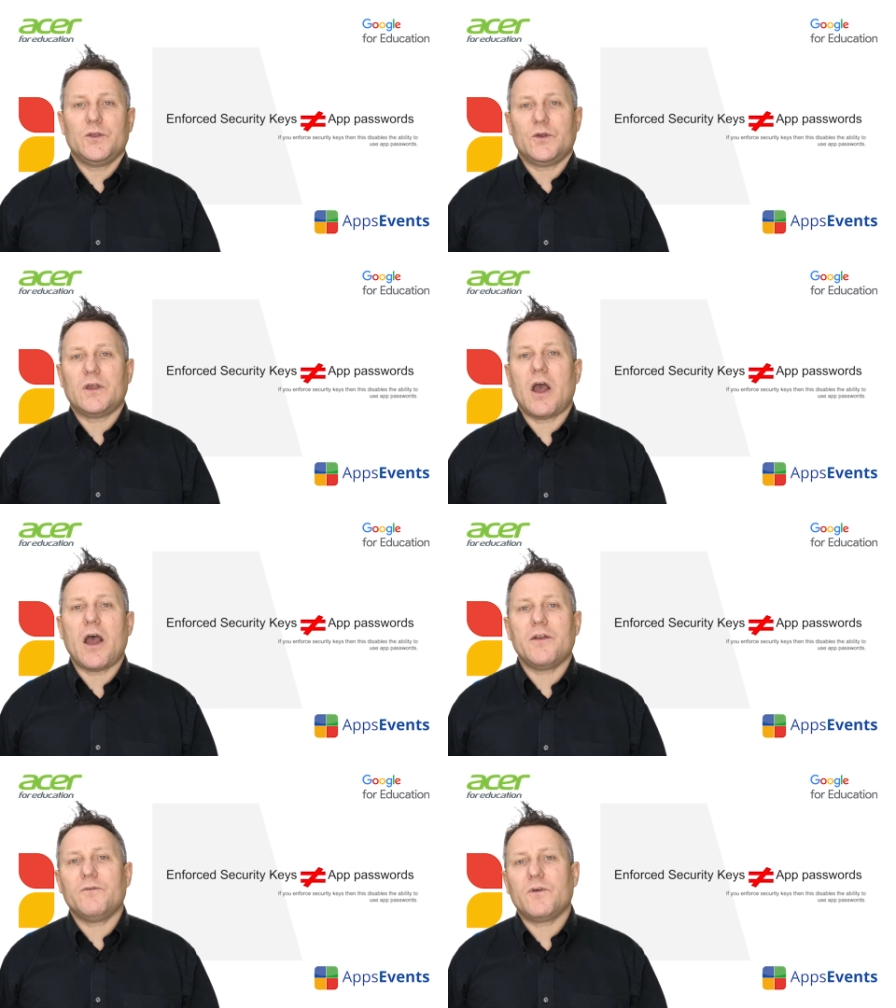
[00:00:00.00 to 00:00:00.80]
You
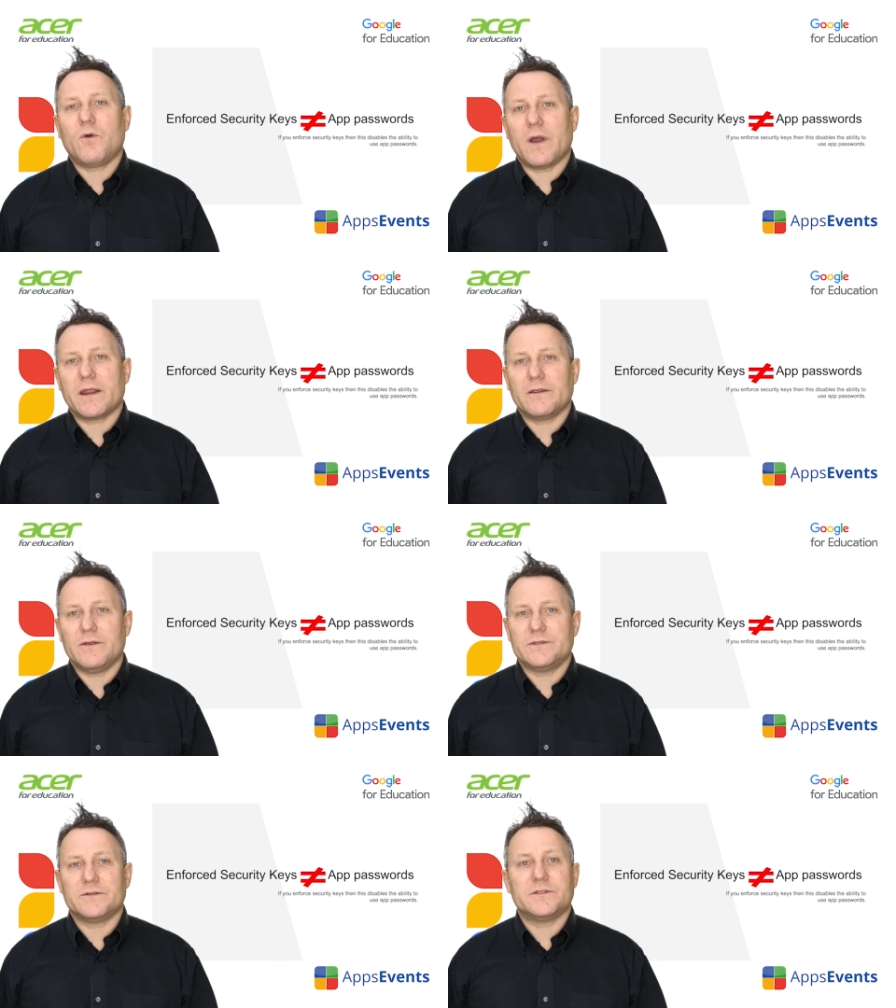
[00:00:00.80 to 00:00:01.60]
can't require
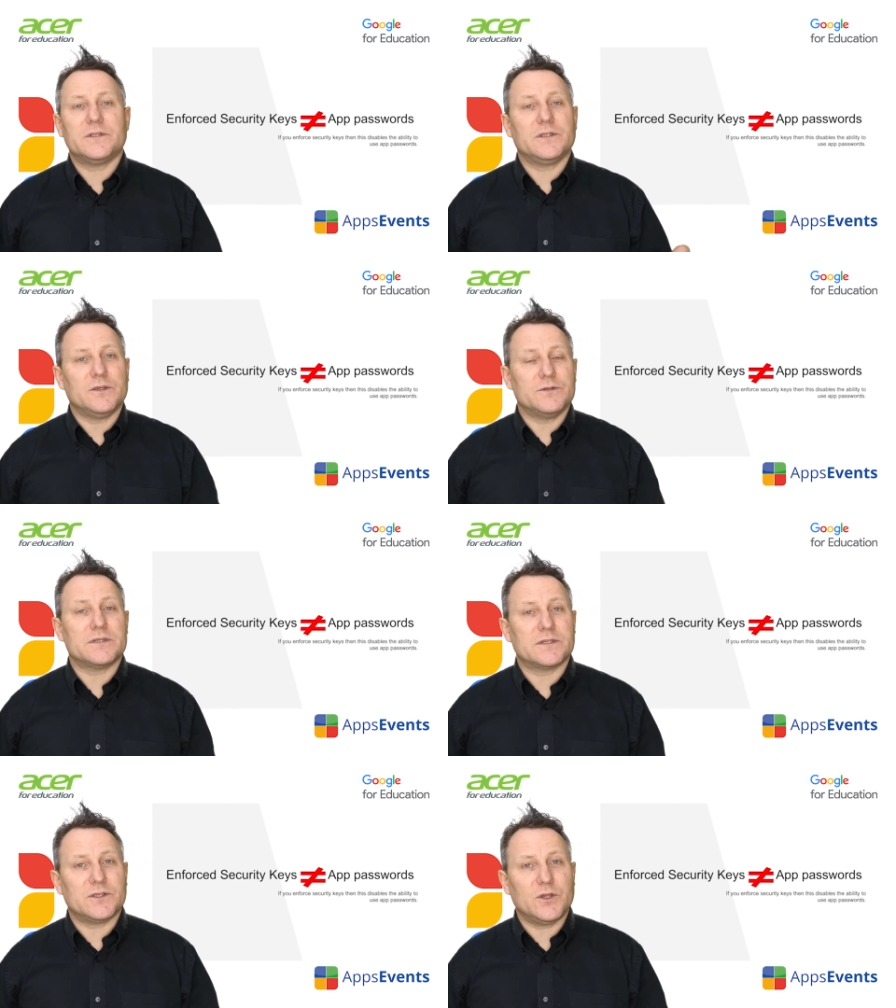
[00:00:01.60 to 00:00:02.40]
users to use
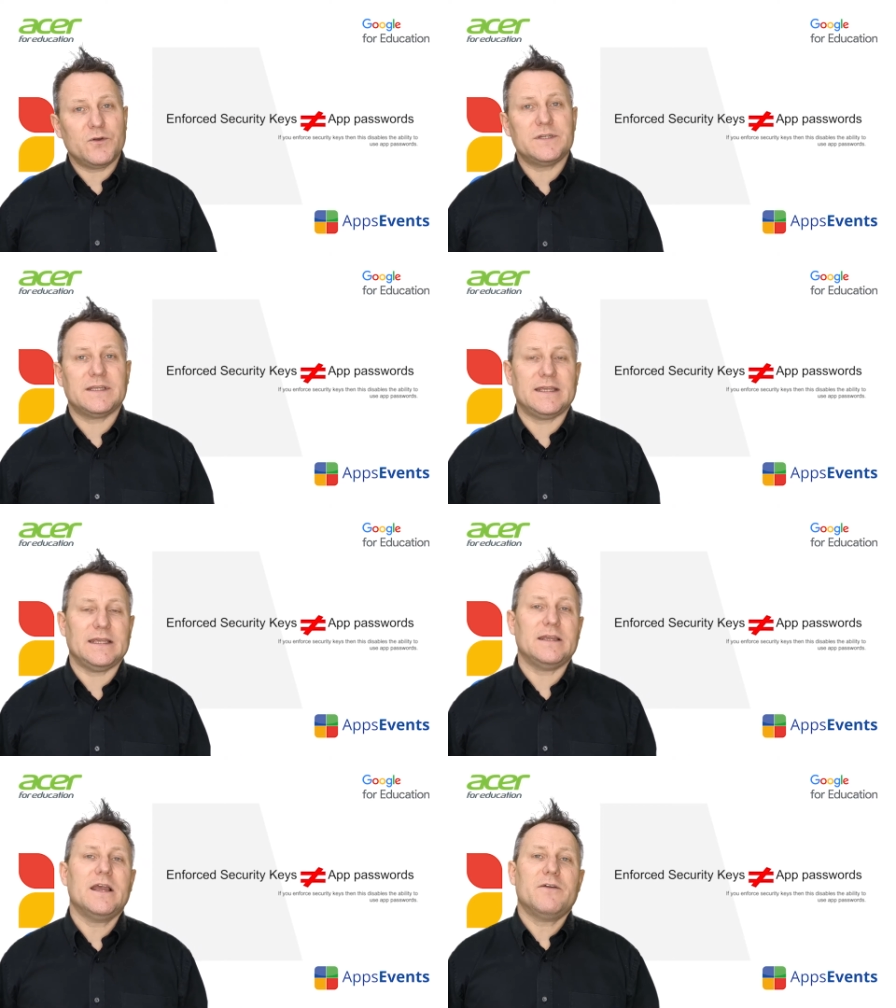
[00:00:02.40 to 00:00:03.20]
a security
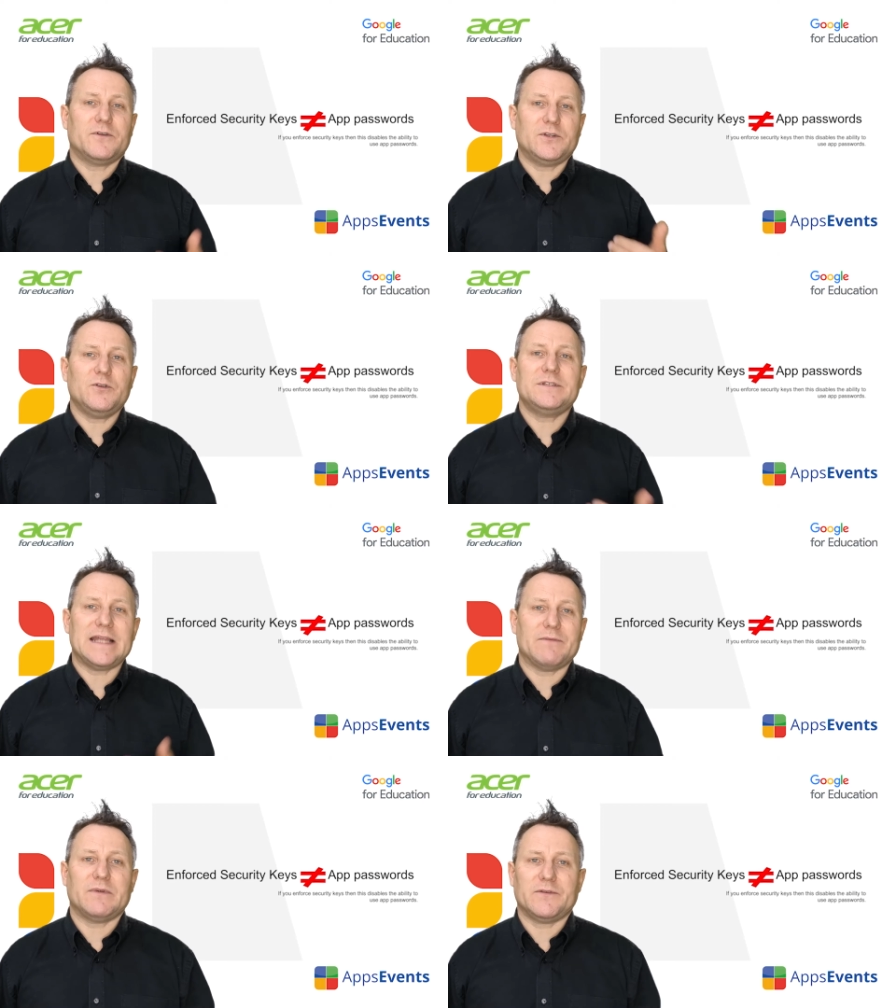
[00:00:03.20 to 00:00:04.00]
key for
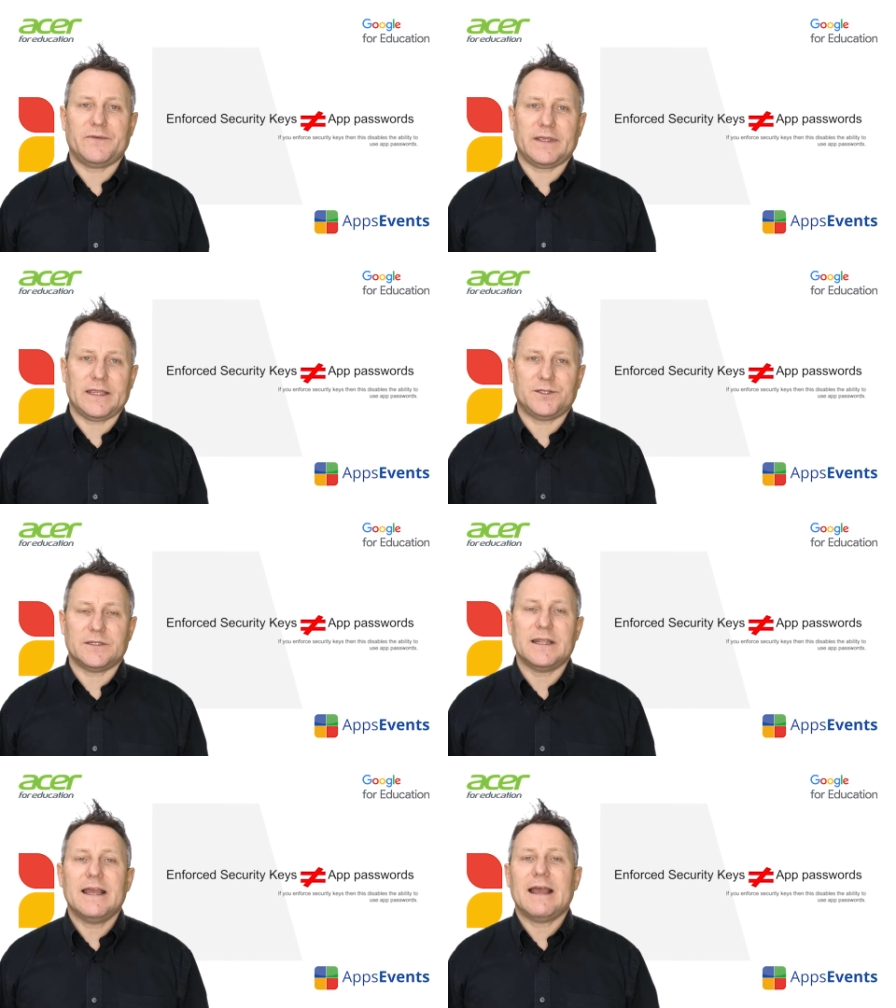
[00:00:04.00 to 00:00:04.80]
two-step
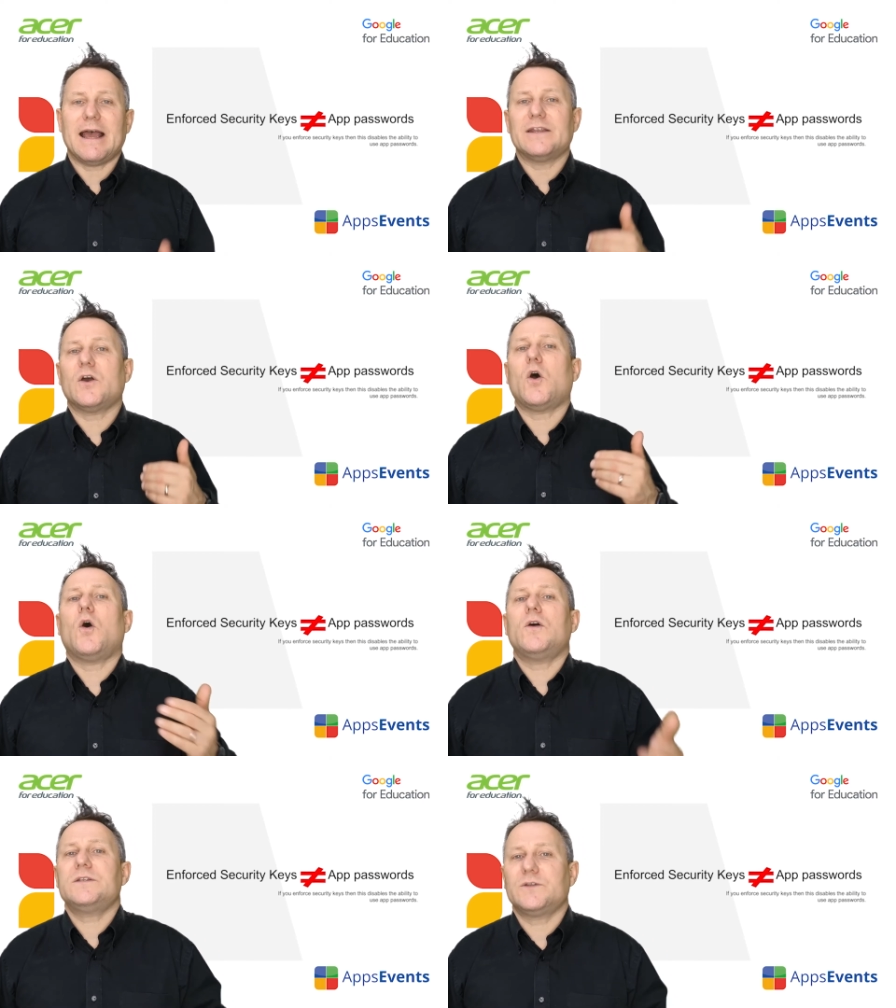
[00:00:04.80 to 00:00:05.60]
verification and
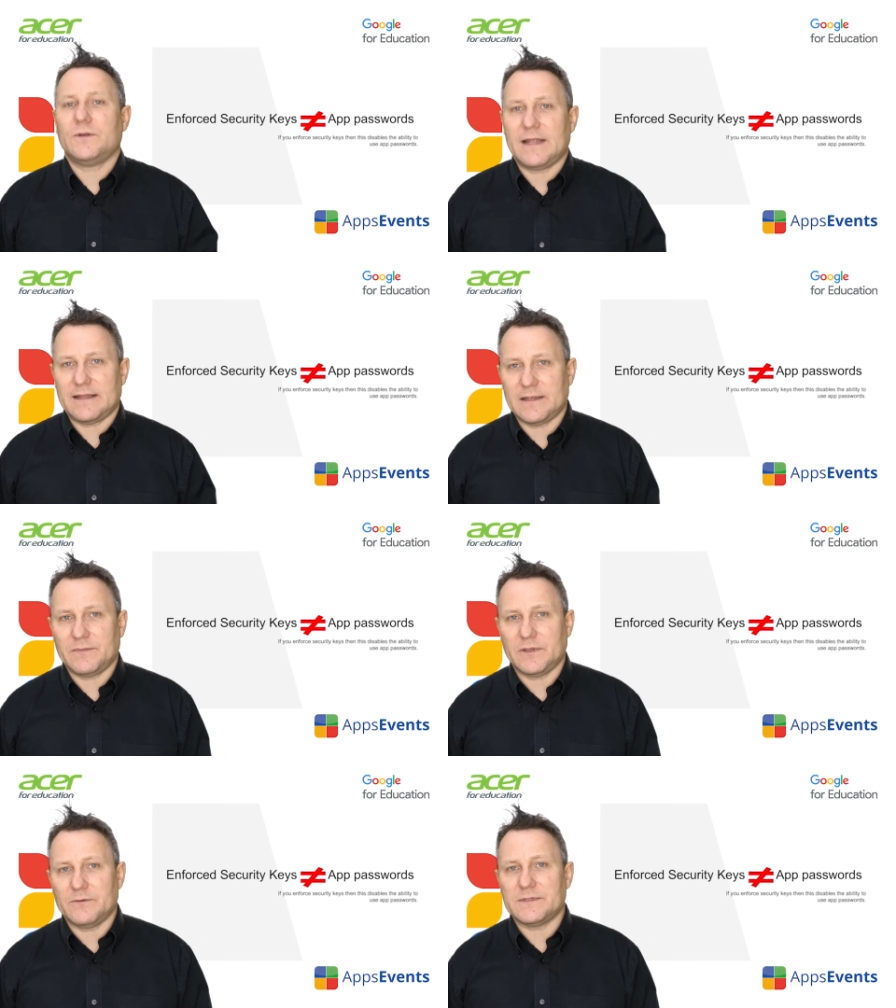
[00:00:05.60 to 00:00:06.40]
also let them
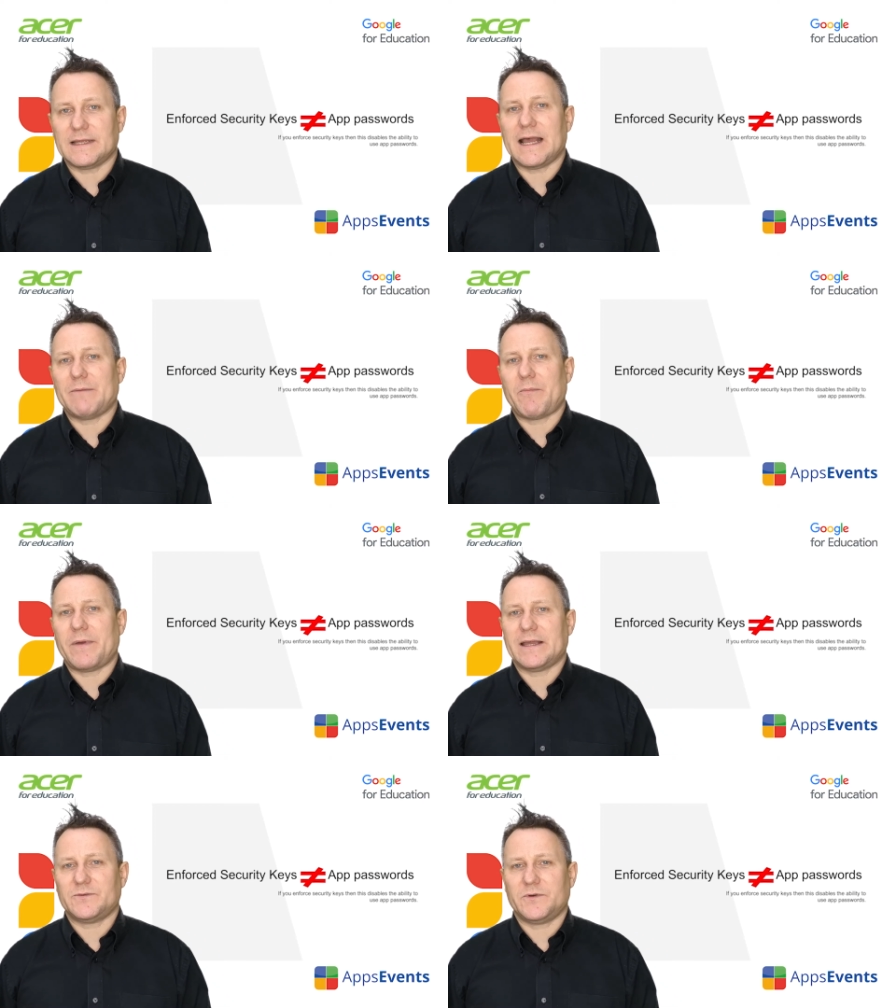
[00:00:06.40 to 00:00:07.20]
use app
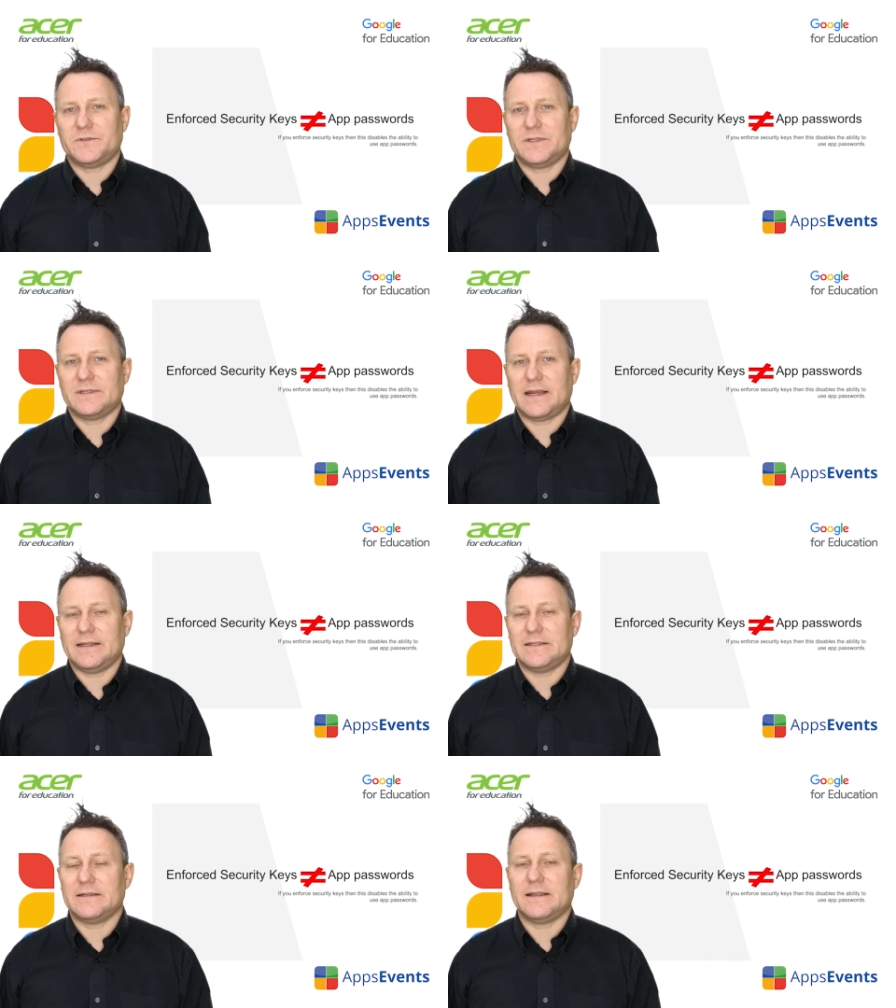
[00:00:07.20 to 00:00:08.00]
passwords to sign
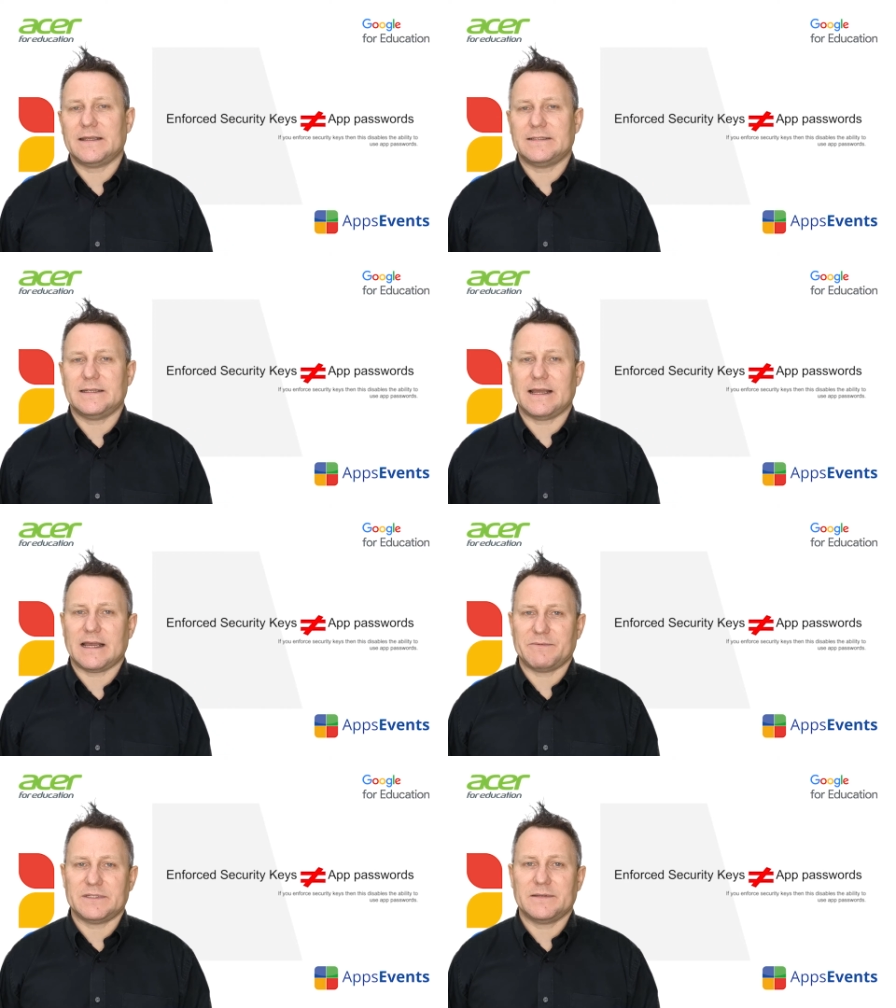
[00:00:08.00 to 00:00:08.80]
into legacy
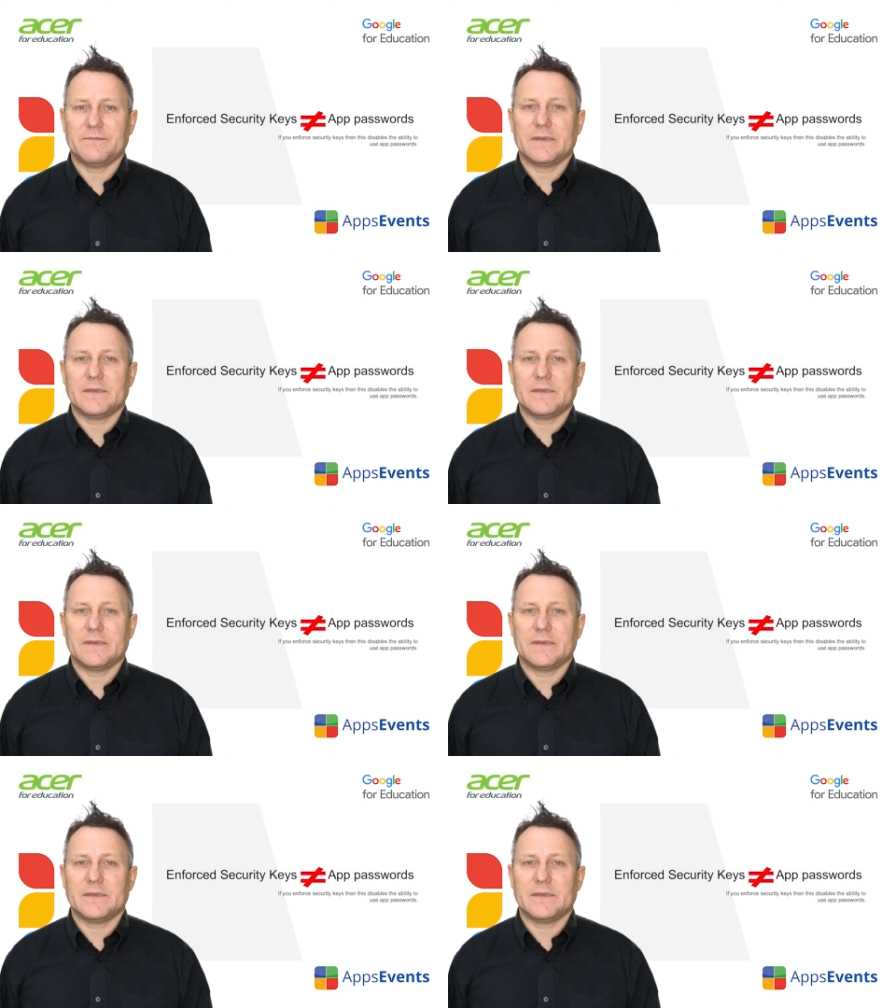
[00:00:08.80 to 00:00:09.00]
apps